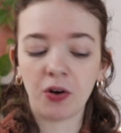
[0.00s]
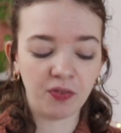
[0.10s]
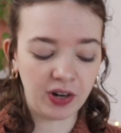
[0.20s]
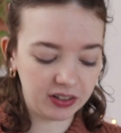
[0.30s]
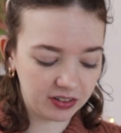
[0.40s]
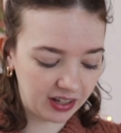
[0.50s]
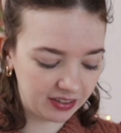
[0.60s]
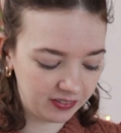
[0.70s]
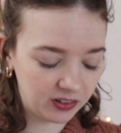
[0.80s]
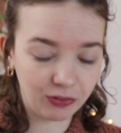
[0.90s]
rather
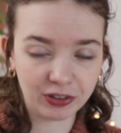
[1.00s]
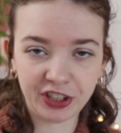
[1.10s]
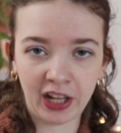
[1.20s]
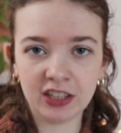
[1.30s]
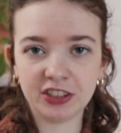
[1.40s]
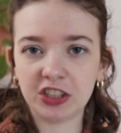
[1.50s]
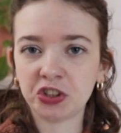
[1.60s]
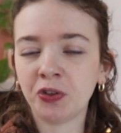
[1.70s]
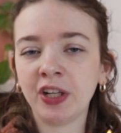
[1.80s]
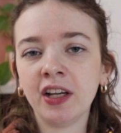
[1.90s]
than a crochet
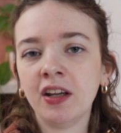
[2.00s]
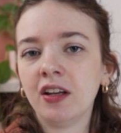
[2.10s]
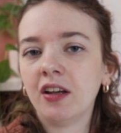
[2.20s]
accessory.